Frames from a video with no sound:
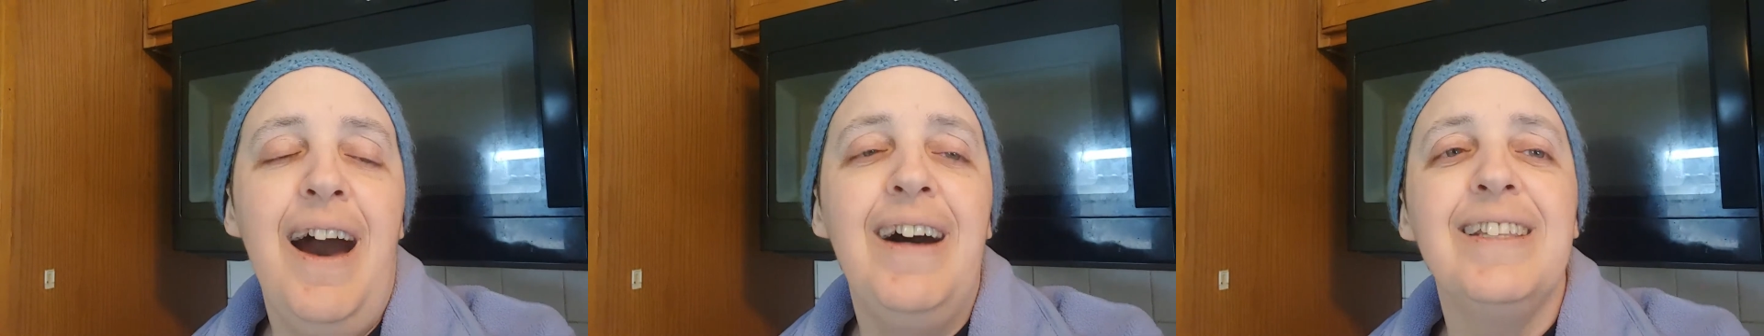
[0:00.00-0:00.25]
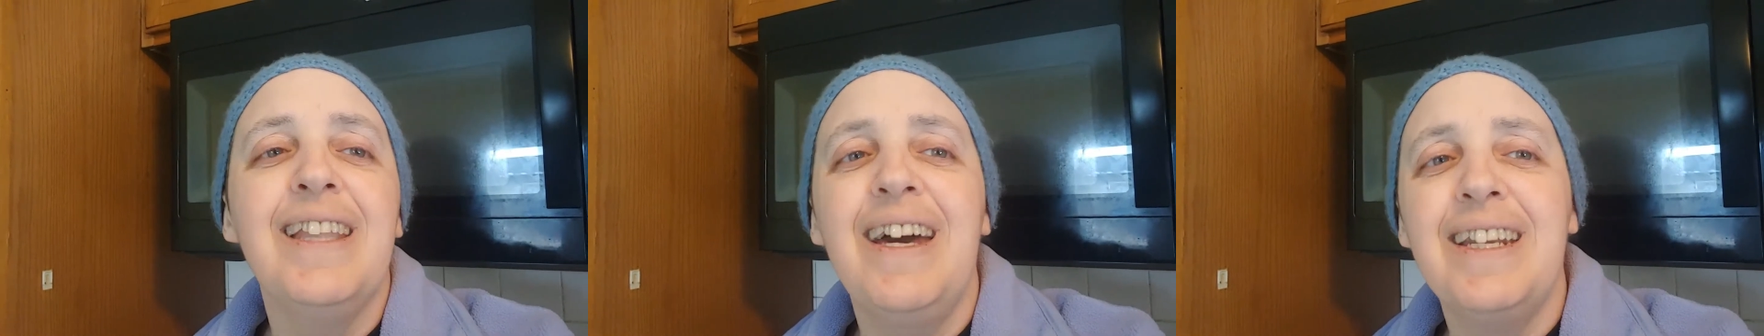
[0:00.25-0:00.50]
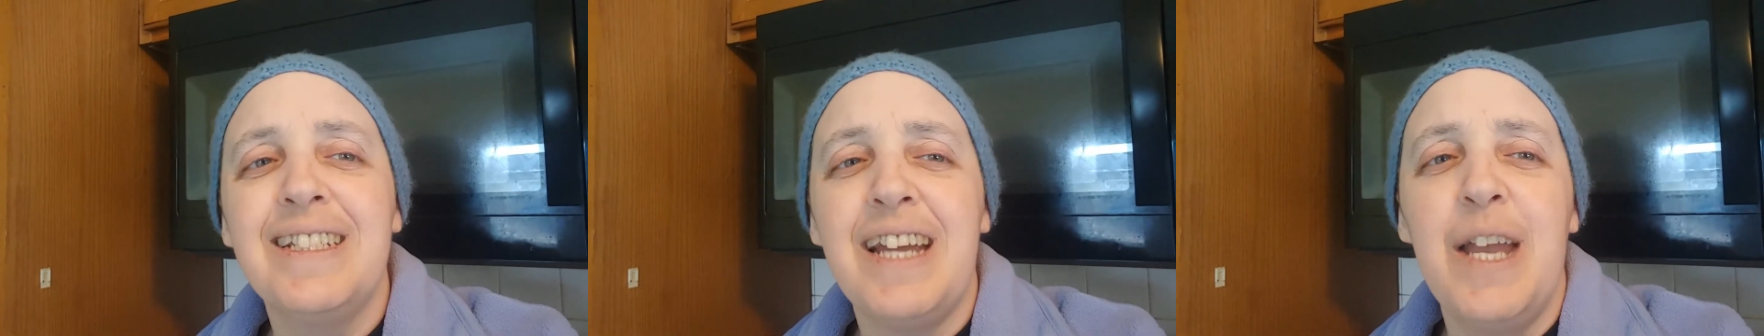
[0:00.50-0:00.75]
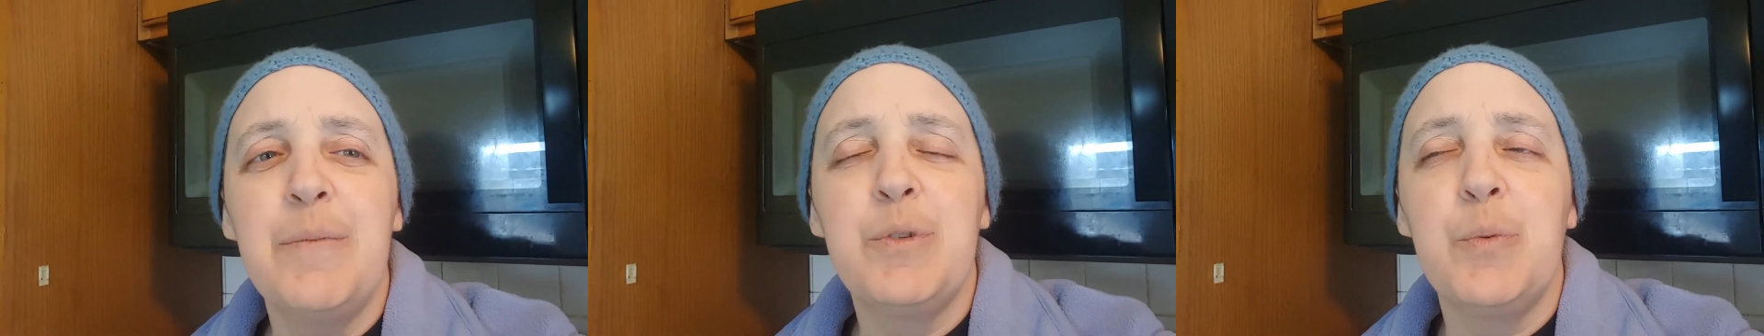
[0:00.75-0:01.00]
A lot of
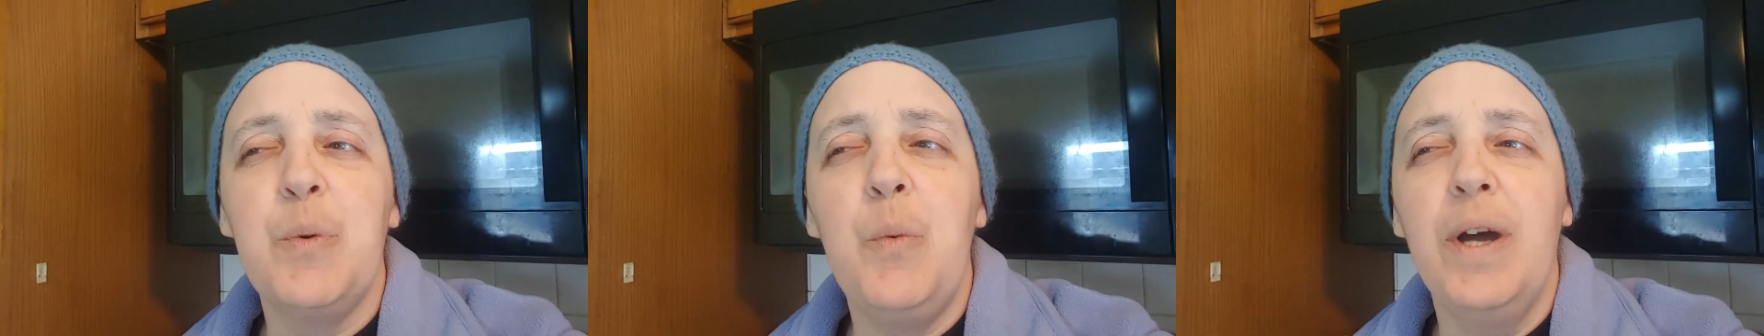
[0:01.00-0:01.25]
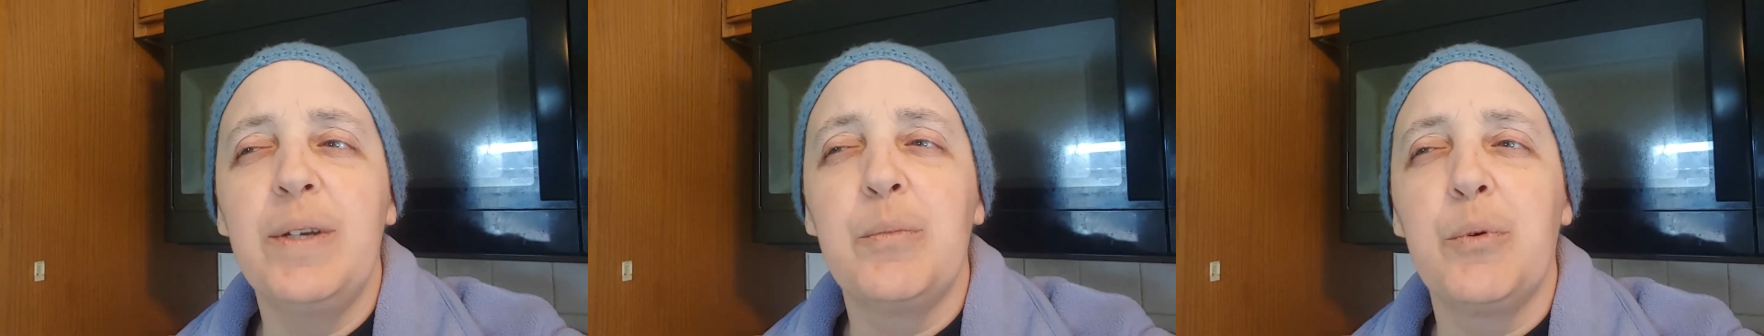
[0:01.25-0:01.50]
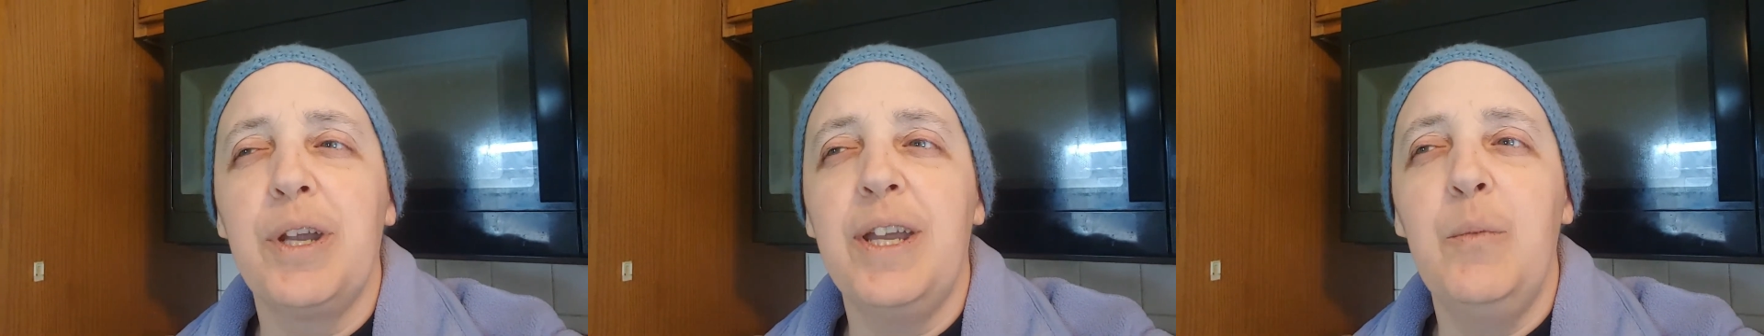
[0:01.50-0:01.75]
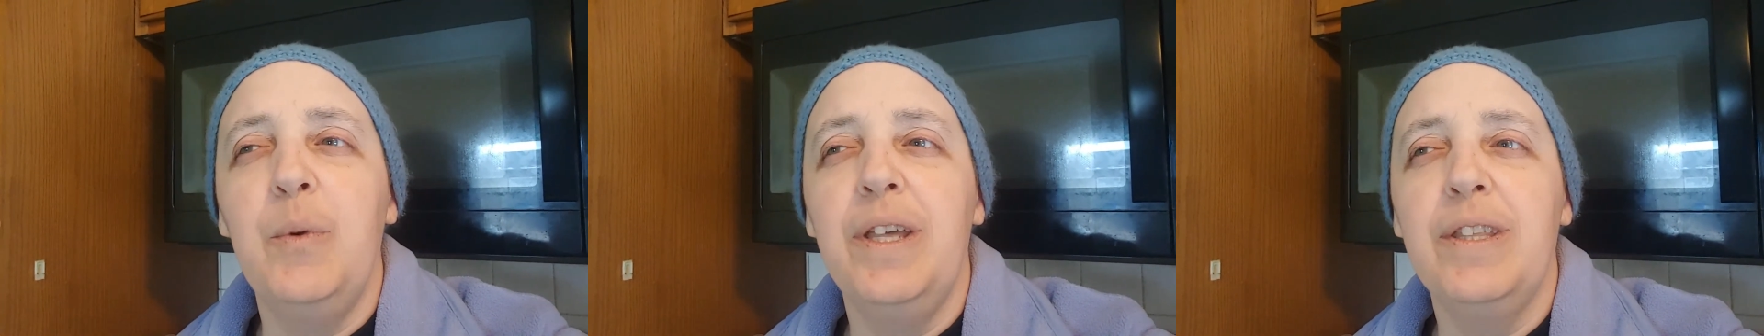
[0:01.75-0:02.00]
times we want to
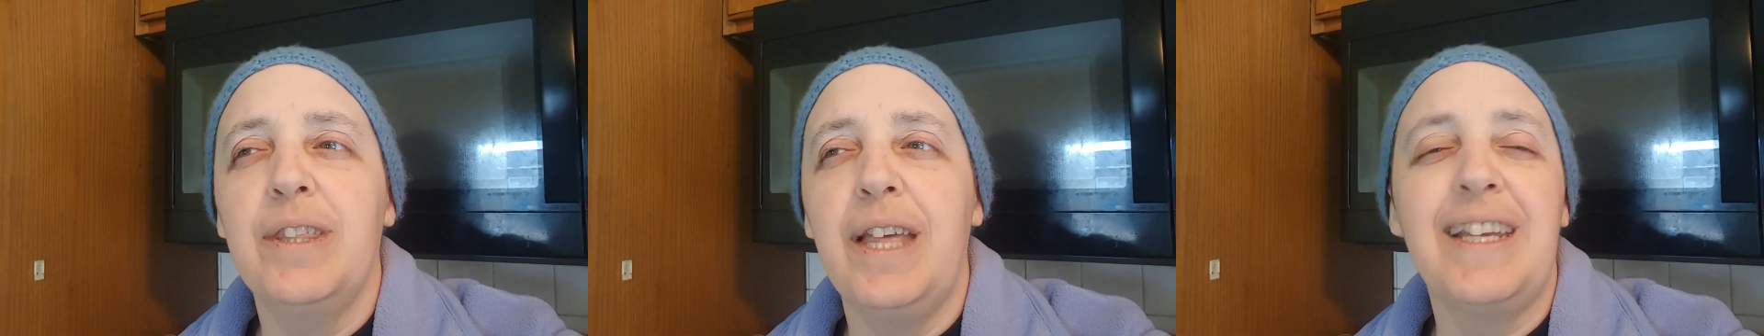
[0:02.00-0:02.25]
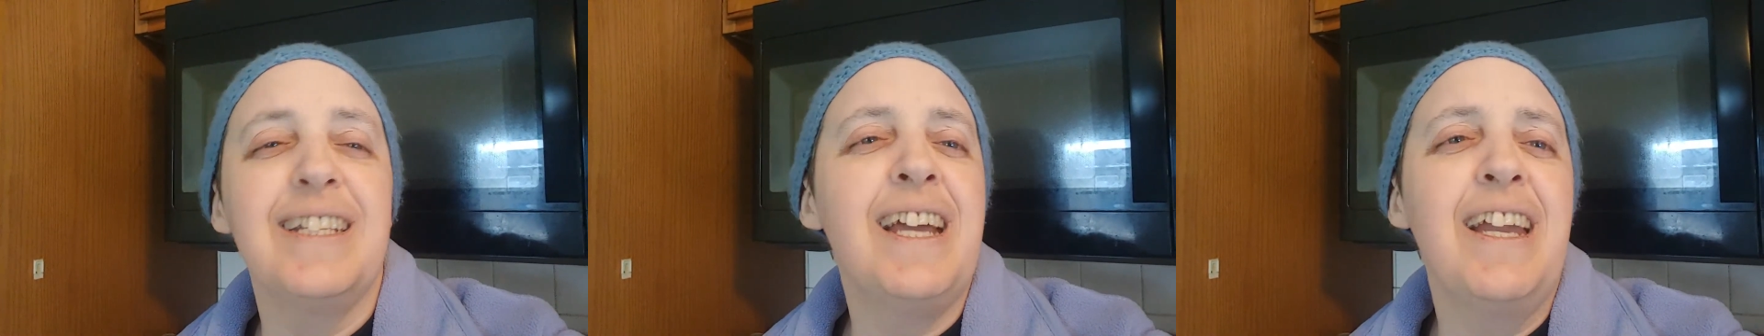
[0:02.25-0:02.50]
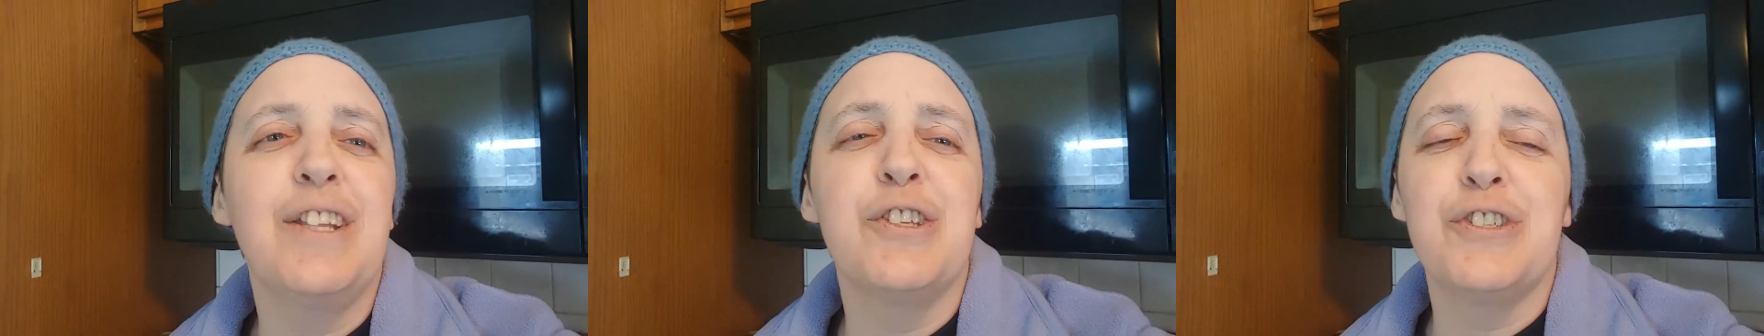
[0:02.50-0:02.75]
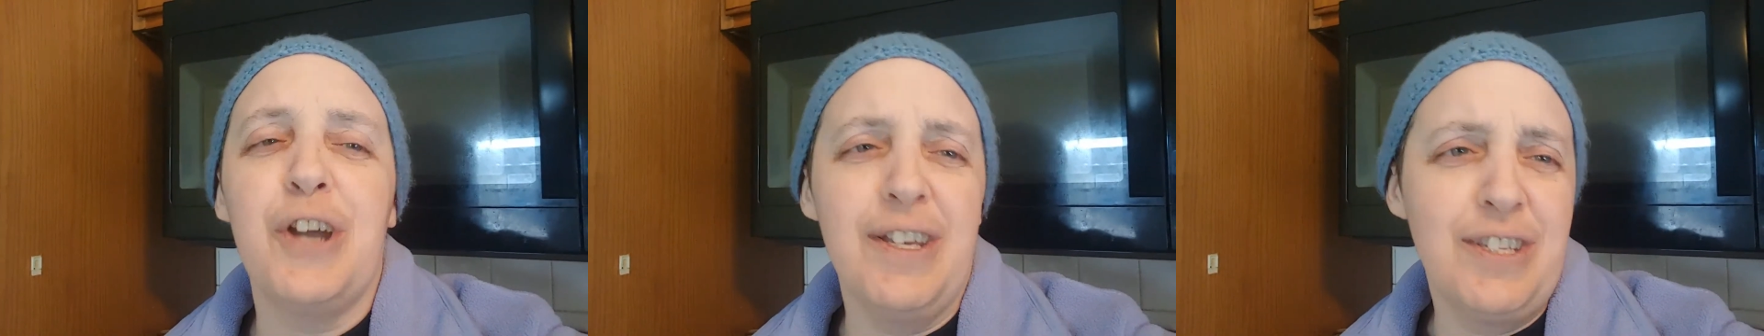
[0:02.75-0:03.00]
bring with like Italian
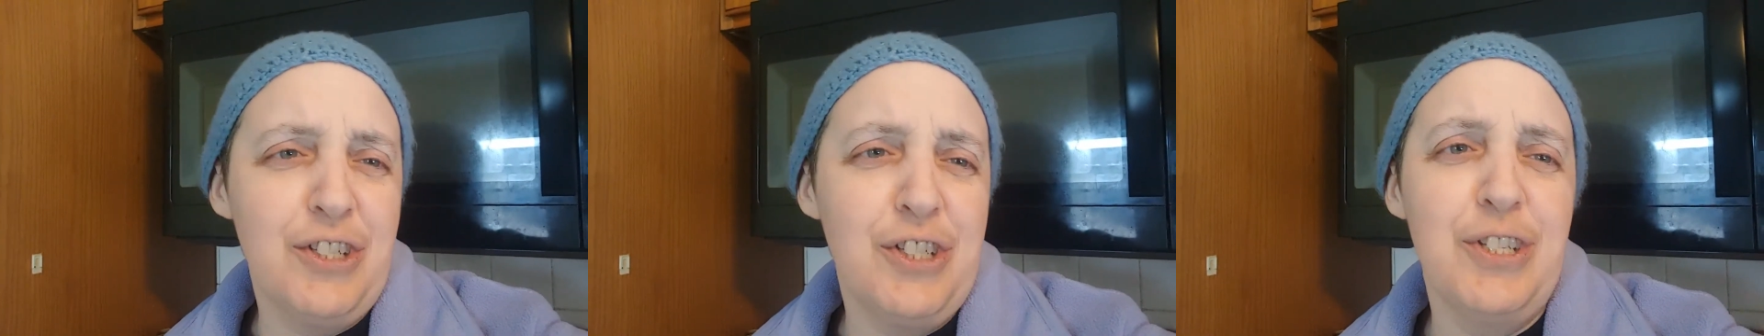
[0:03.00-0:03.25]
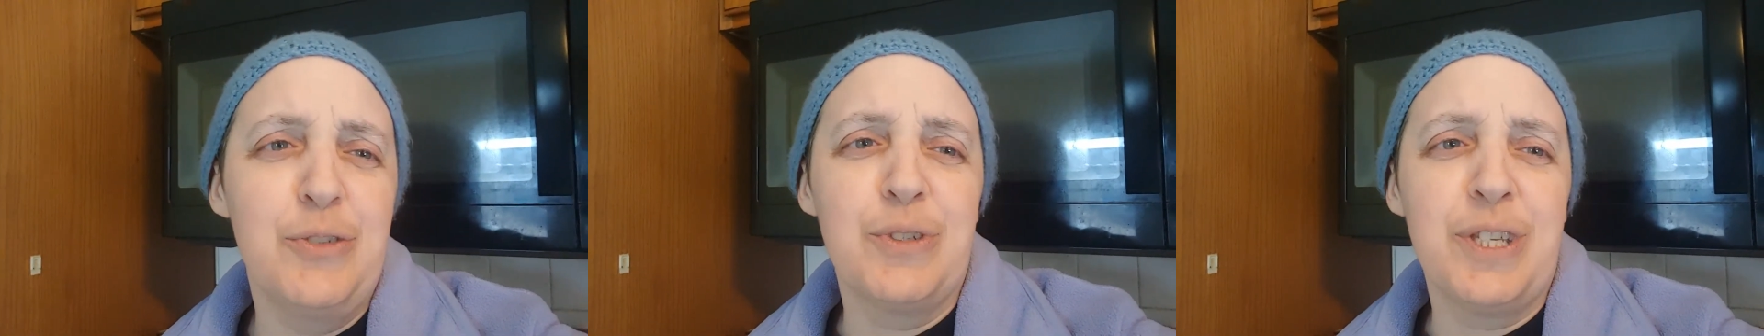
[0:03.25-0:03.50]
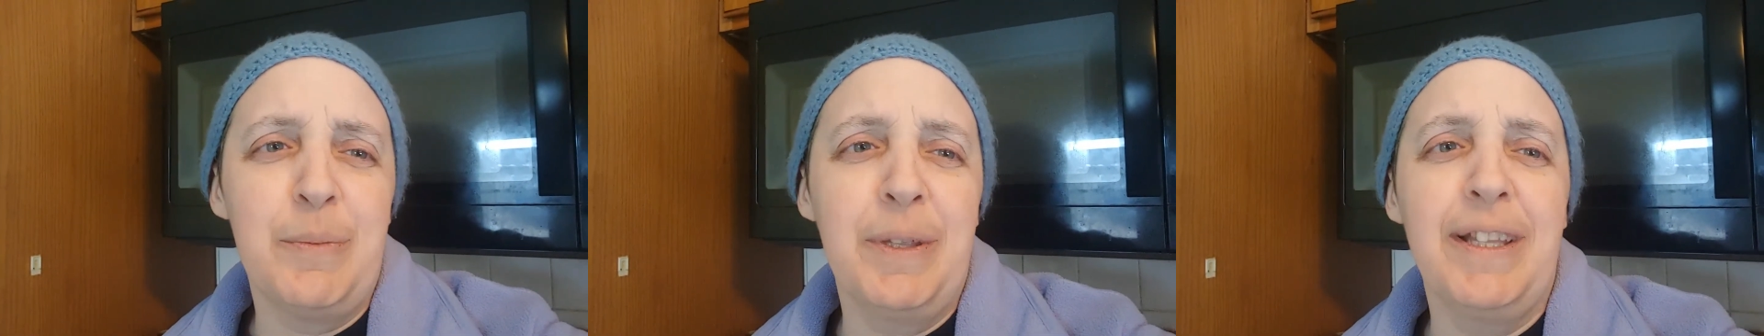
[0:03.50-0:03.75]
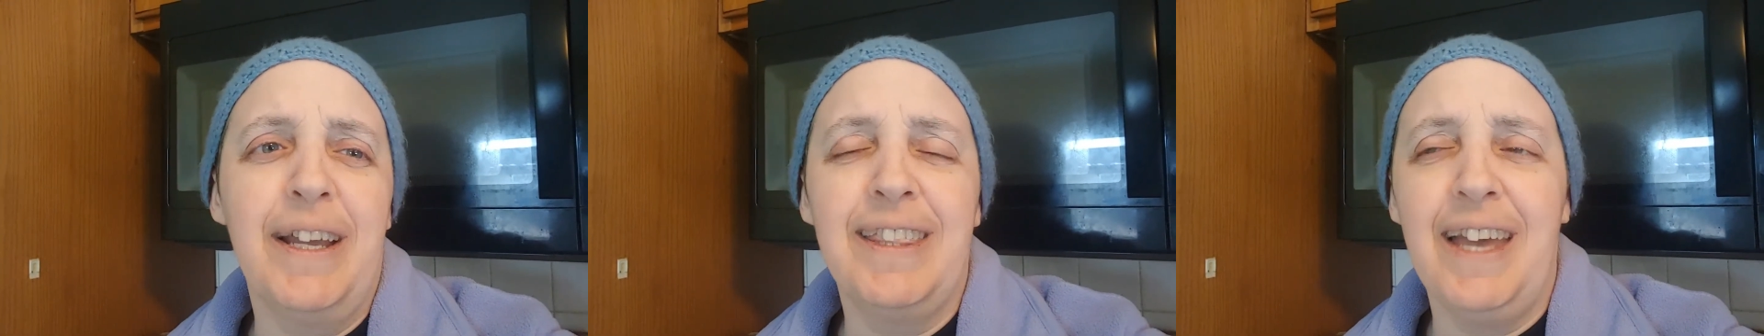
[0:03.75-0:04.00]
sausages or
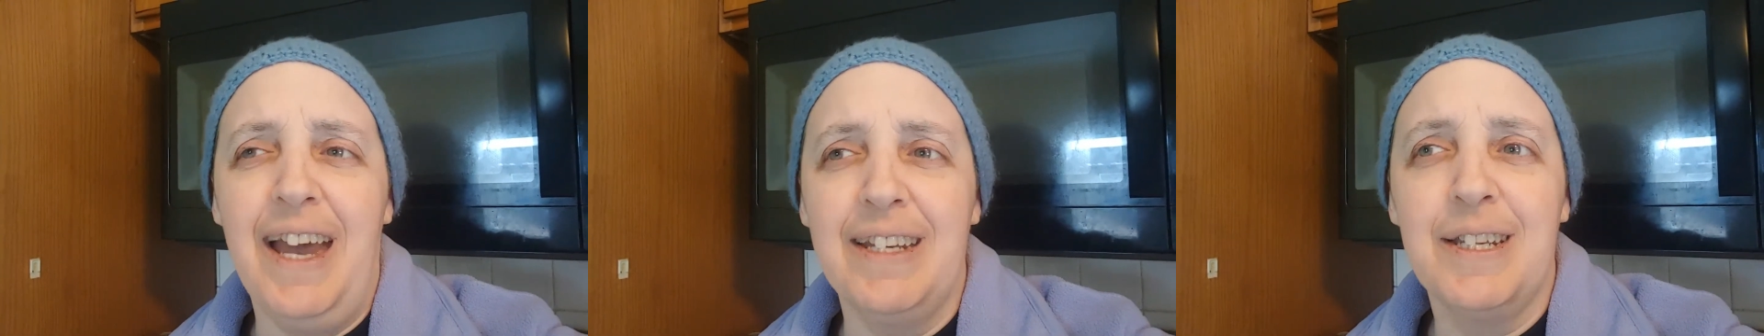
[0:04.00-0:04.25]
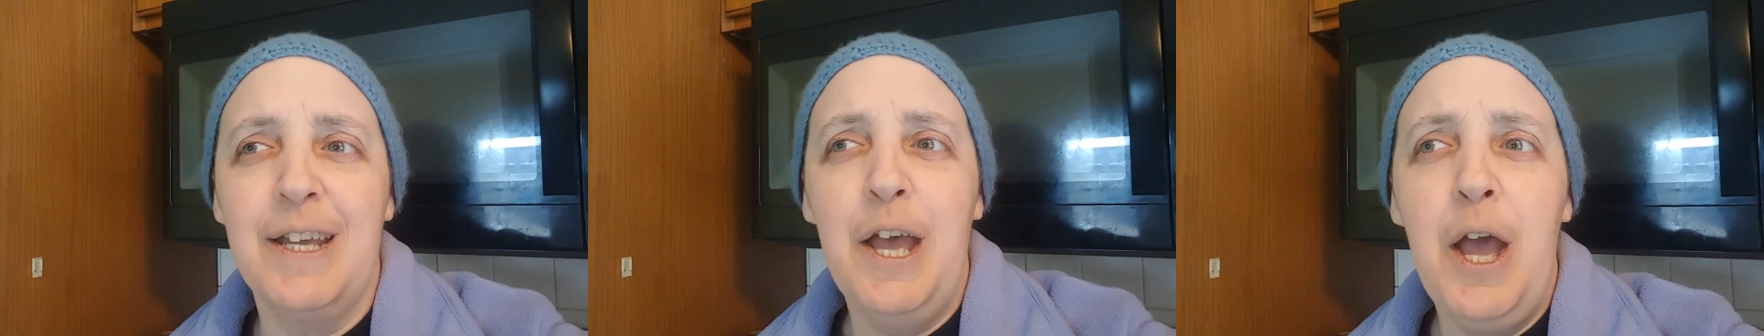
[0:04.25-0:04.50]
something like that,